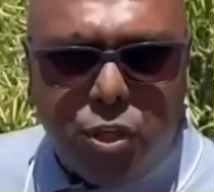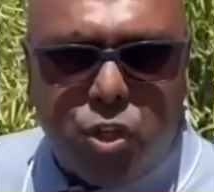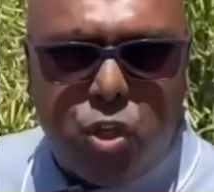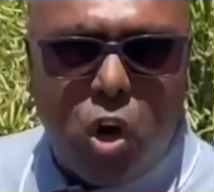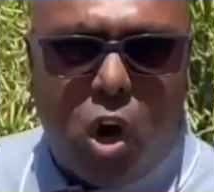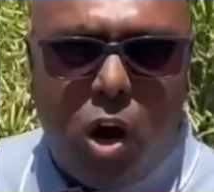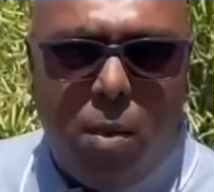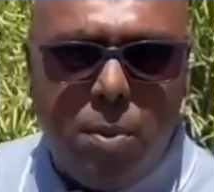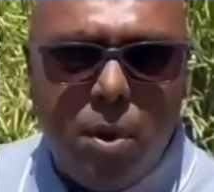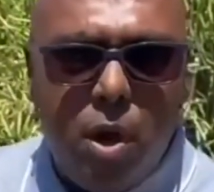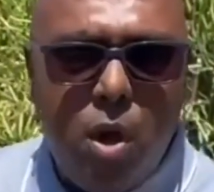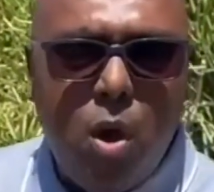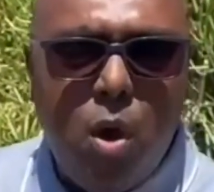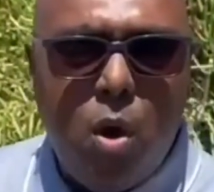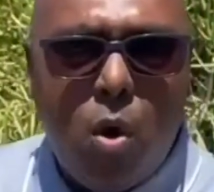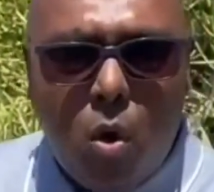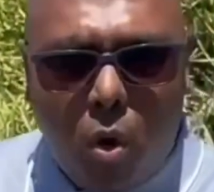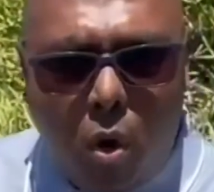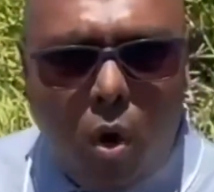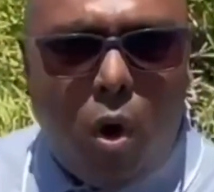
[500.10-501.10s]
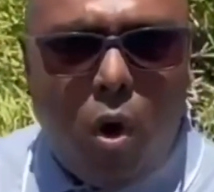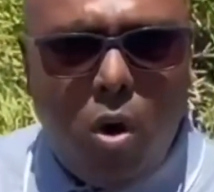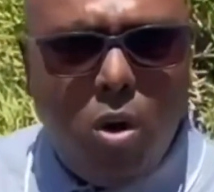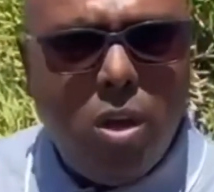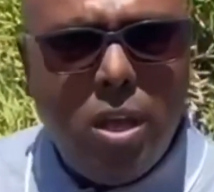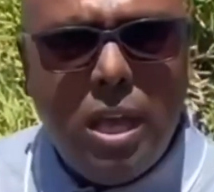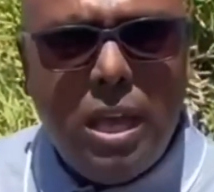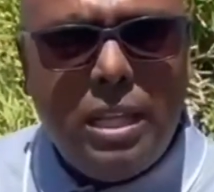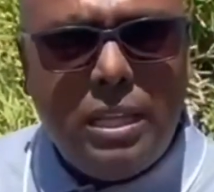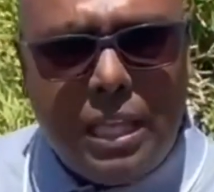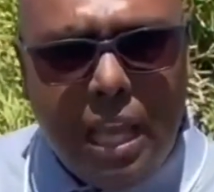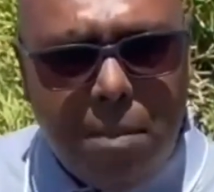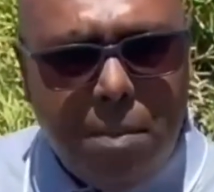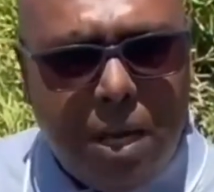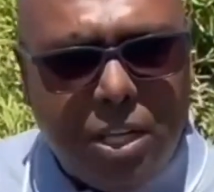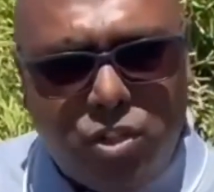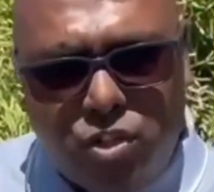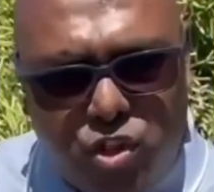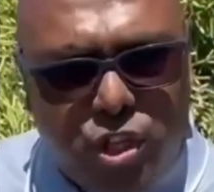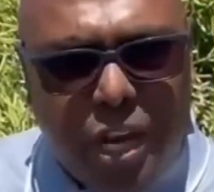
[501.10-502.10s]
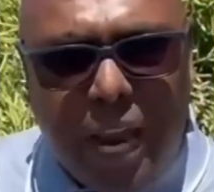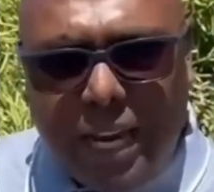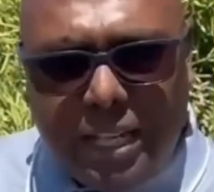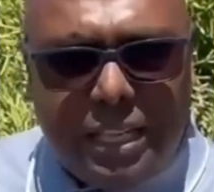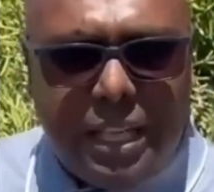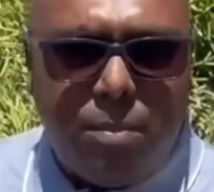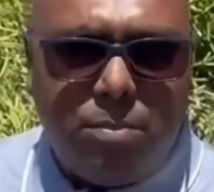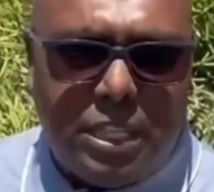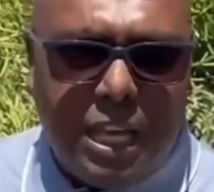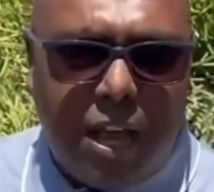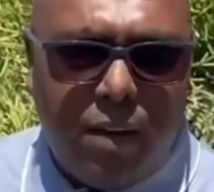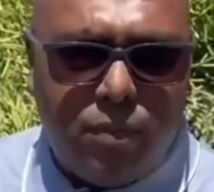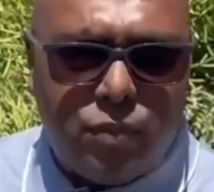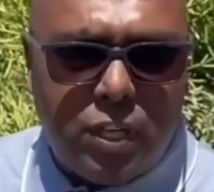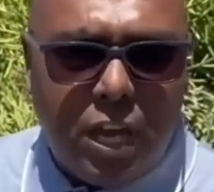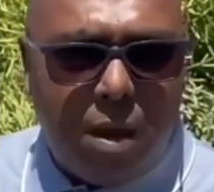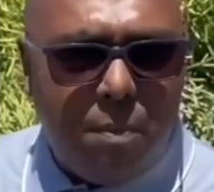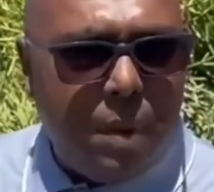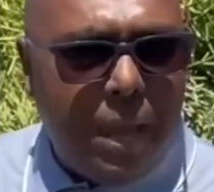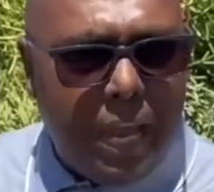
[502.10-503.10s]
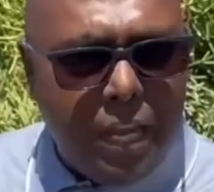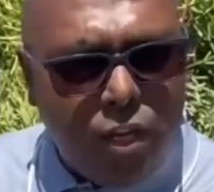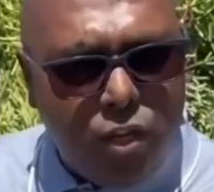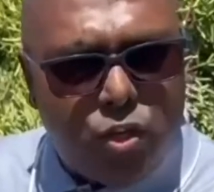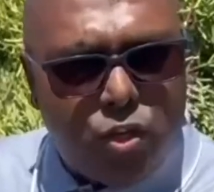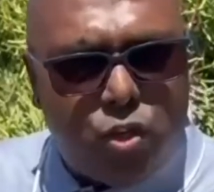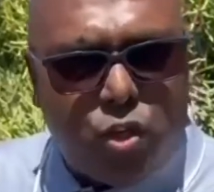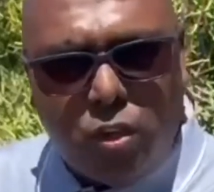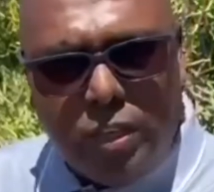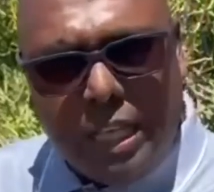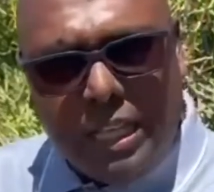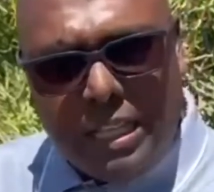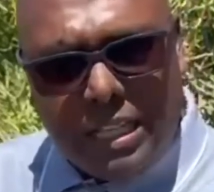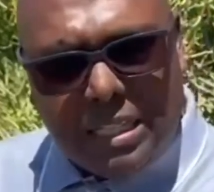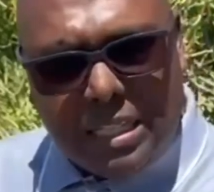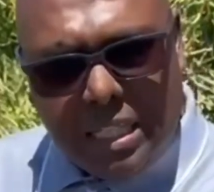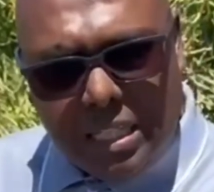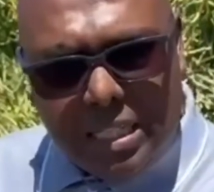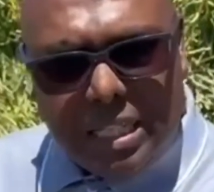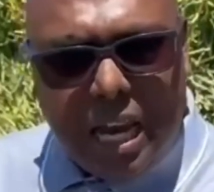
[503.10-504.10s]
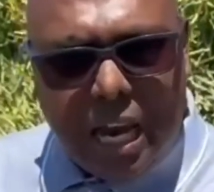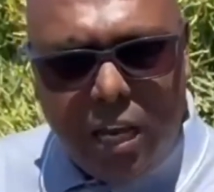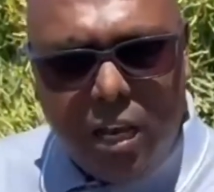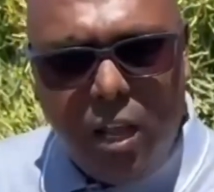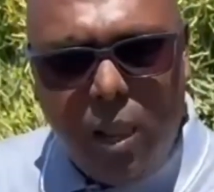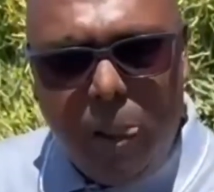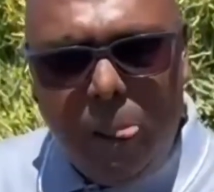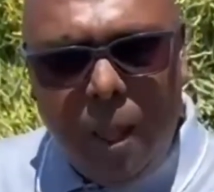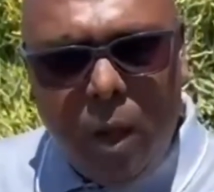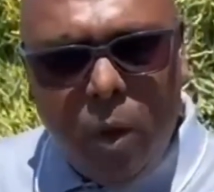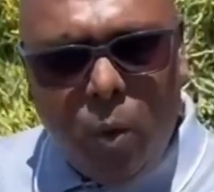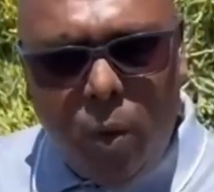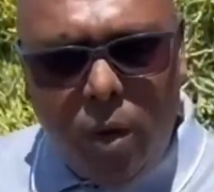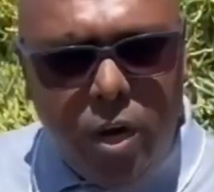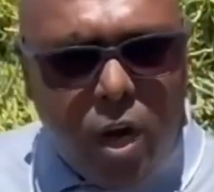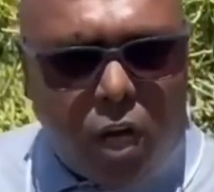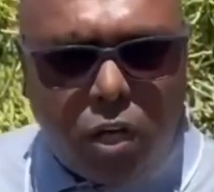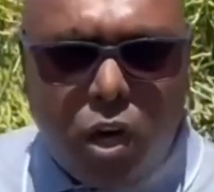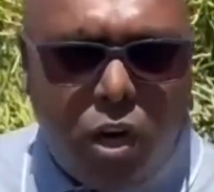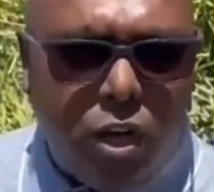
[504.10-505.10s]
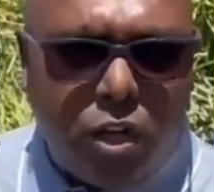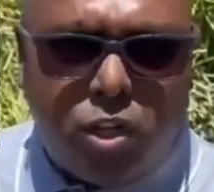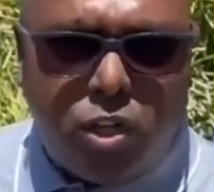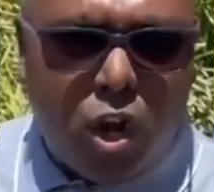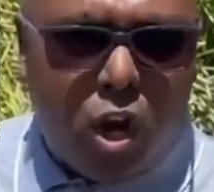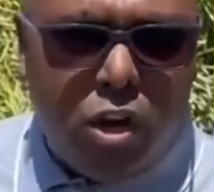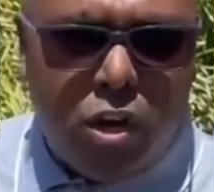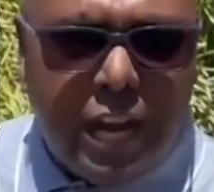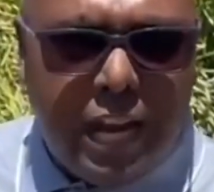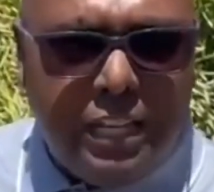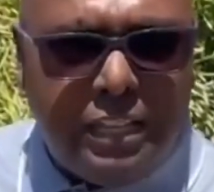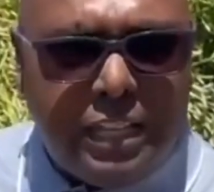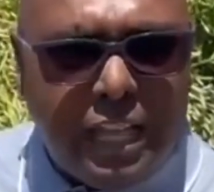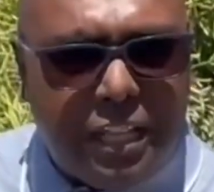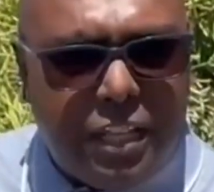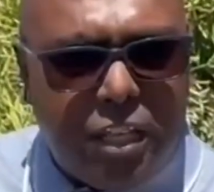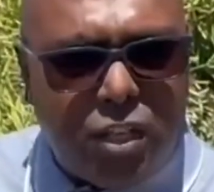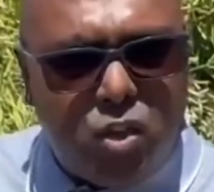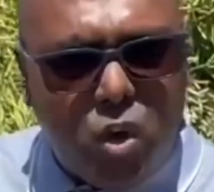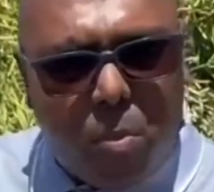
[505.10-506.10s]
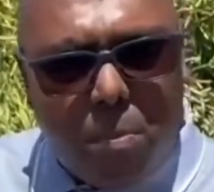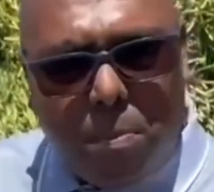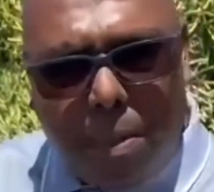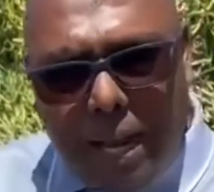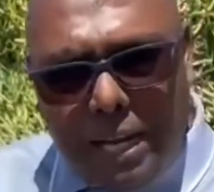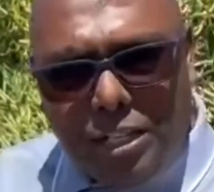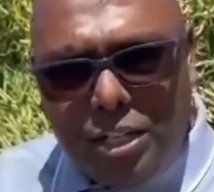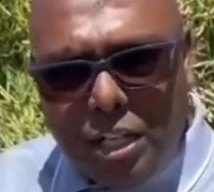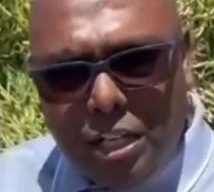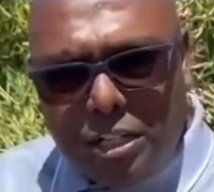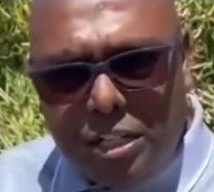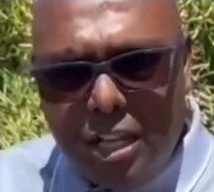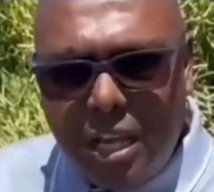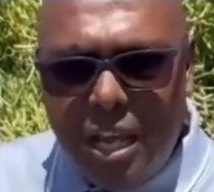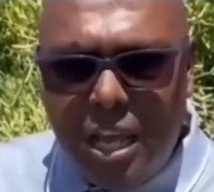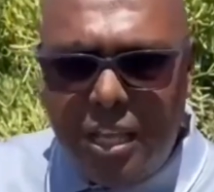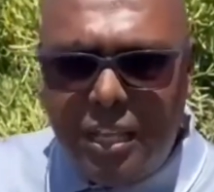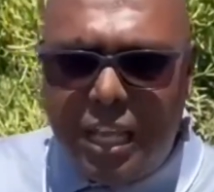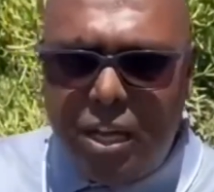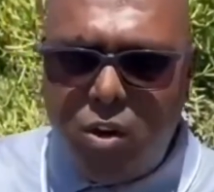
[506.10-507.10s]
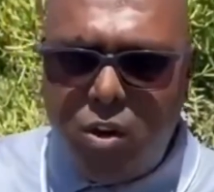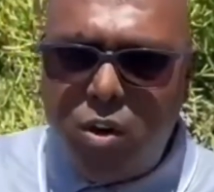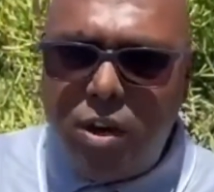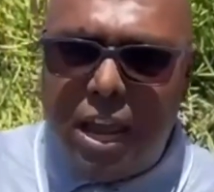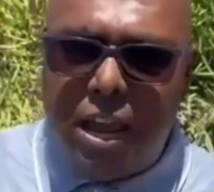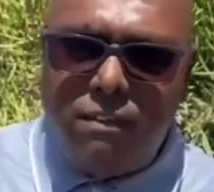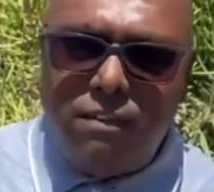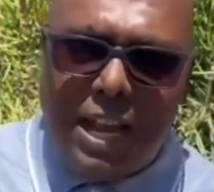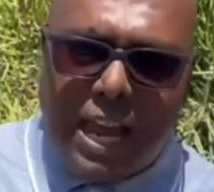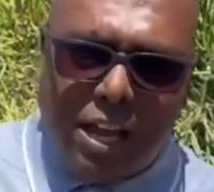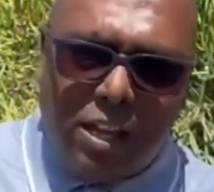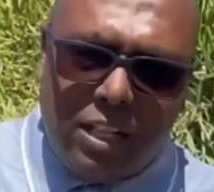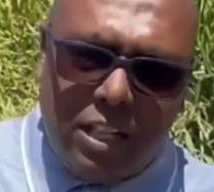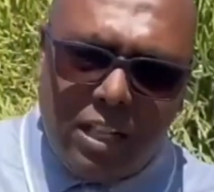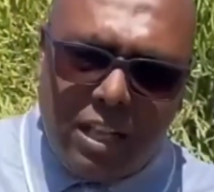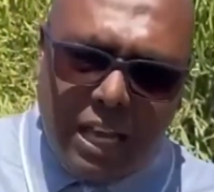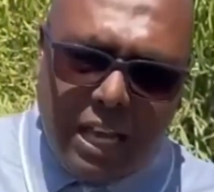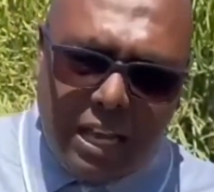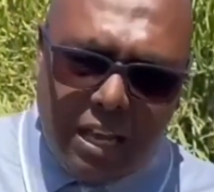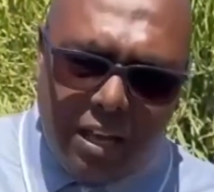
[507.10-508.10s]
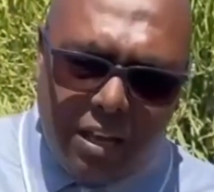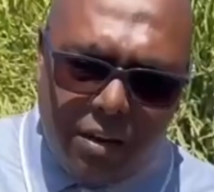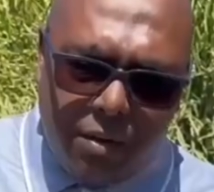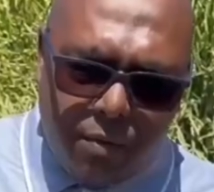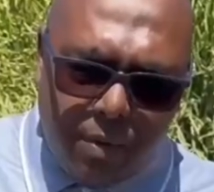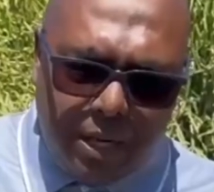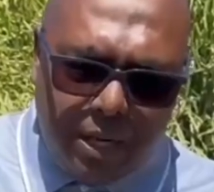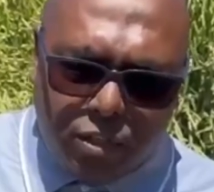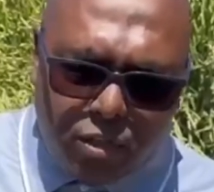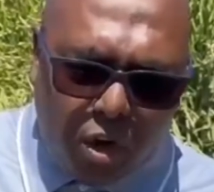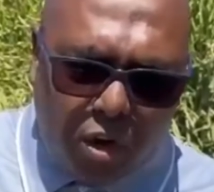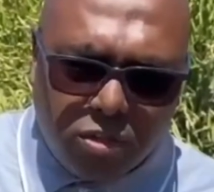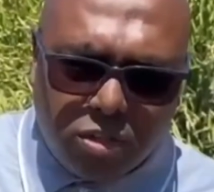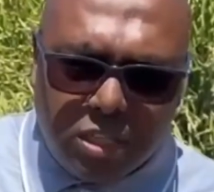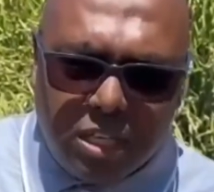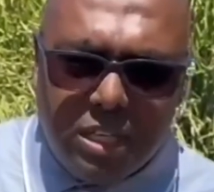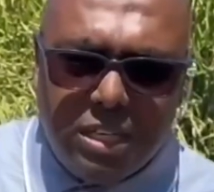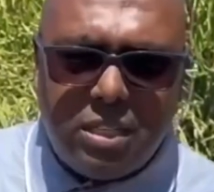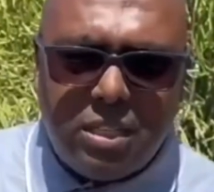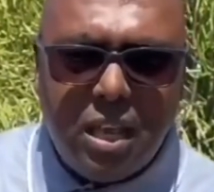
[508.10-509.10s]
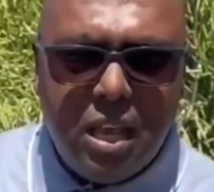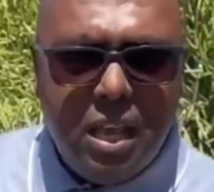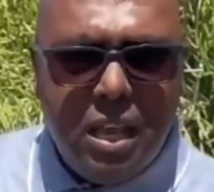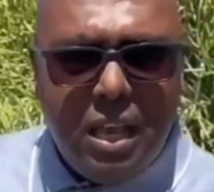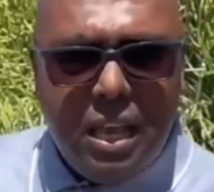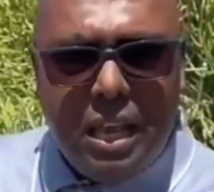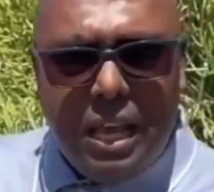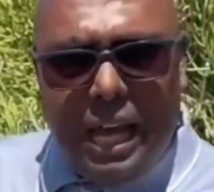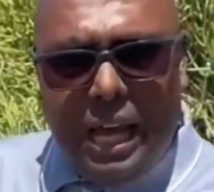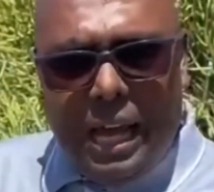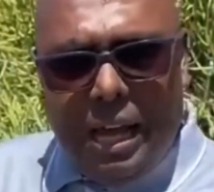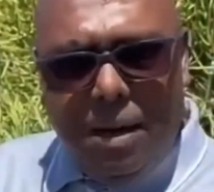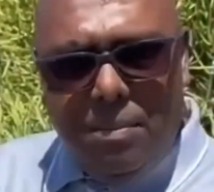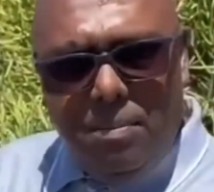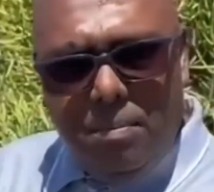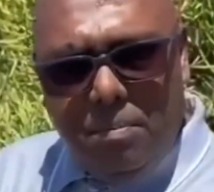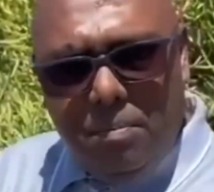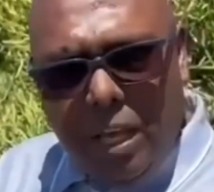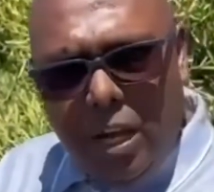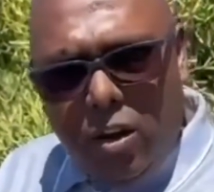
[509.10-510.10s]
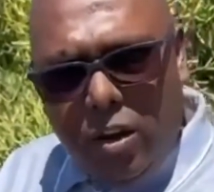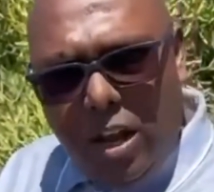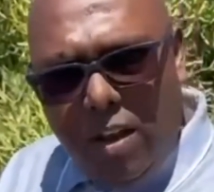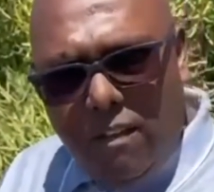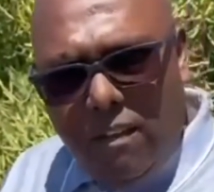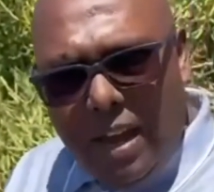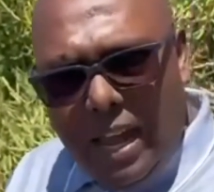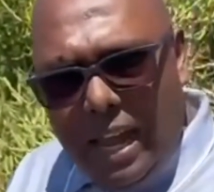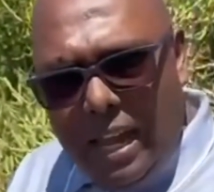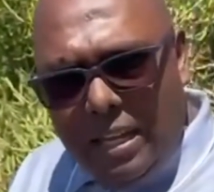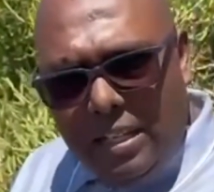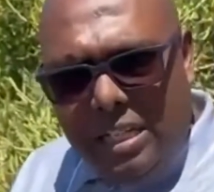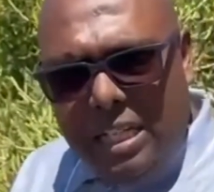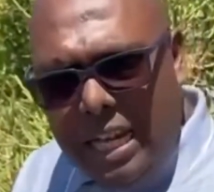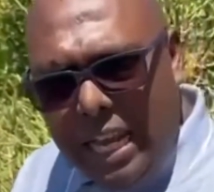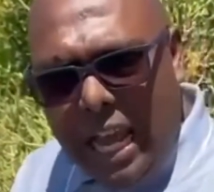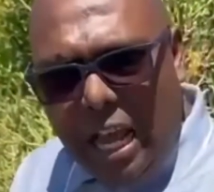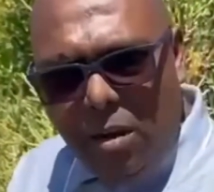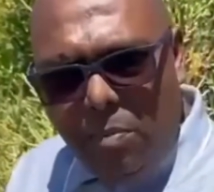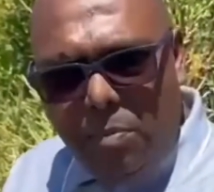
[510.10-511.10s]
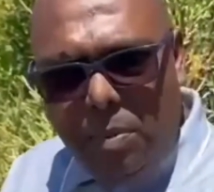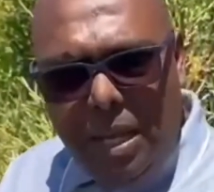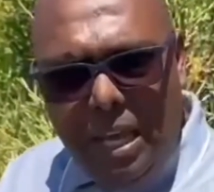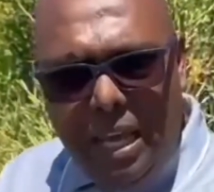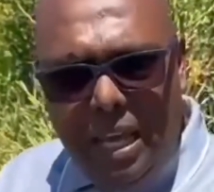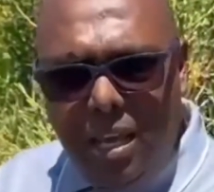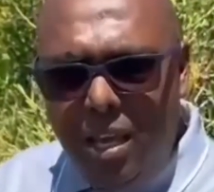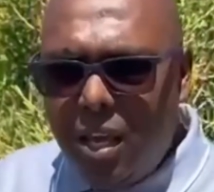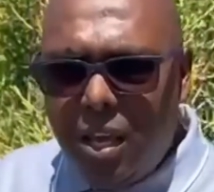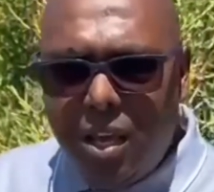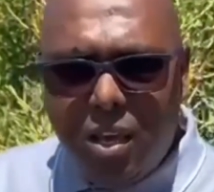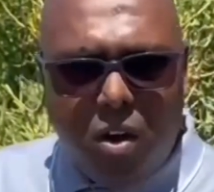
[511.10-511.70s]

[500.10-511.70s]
job, or they must jack themselves up and ensure that this is done. We're not going to tolerate that there's no budget, they don't have resources, they don't have a TLB.